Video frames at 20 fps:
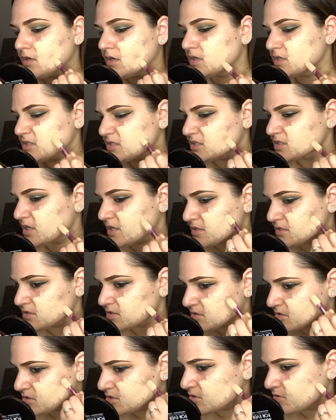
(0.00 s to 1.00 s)
a scent
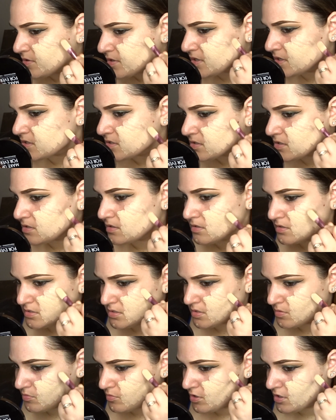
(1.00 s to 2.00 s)
to it
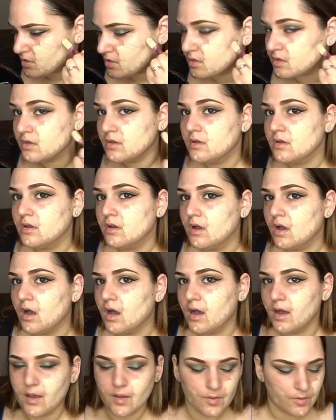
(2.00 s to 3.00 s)
somewhat.
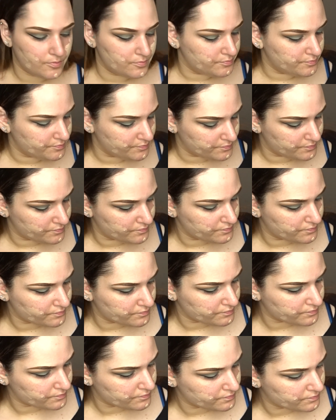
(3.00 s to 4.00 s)
I
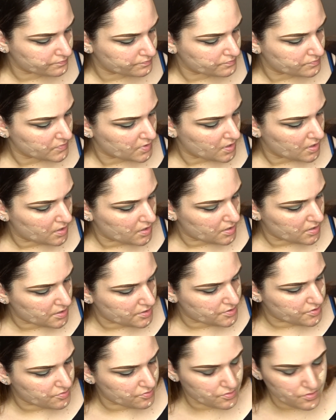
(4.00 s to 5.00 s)

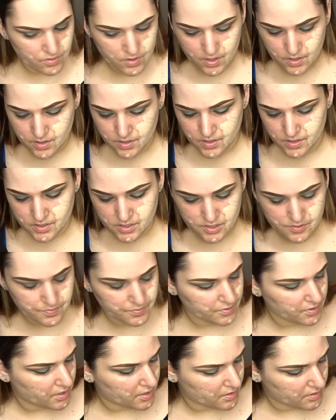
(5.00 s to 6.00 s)
don't know how to
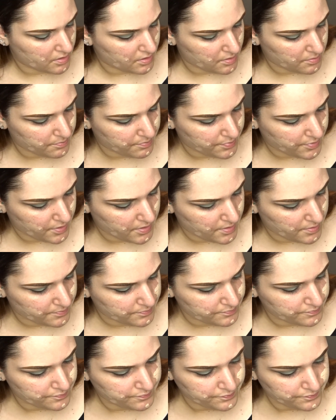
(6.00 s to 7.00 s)
explain it, but
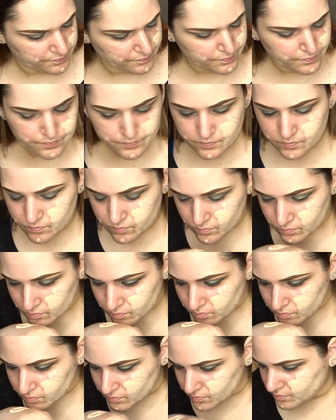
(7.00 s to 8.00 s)

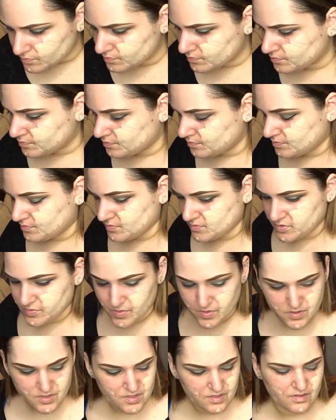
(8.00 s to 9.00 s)
it
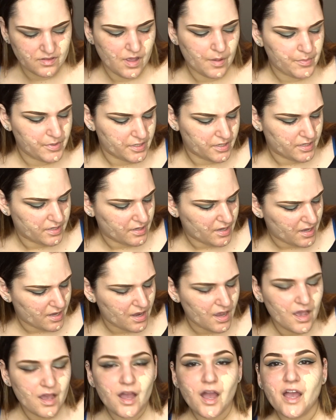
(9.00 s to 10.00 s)
smells lemony.
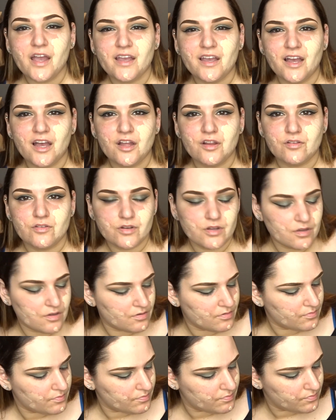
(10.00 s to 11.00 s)
I don't
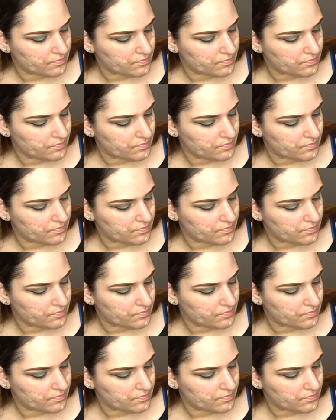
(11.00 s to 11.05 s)
know.